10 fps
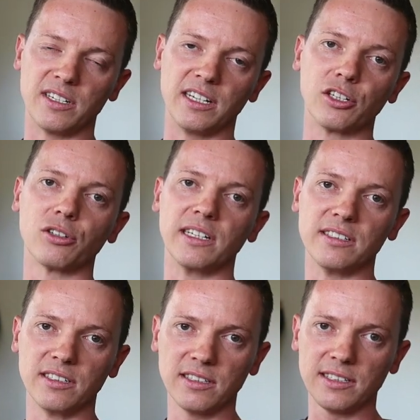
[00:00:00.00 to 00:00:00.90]

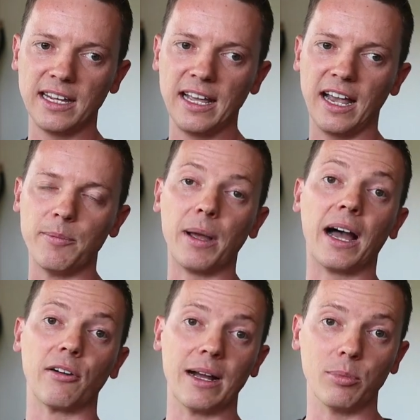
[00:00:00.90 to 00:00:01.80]
increases and
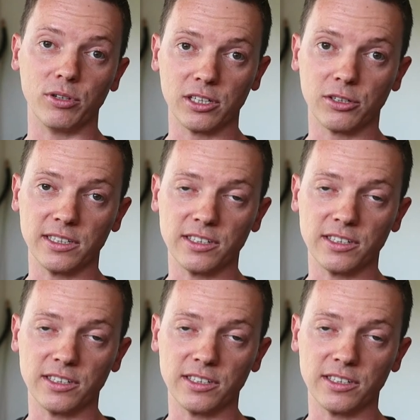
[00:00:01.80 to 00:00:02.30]
power output increases.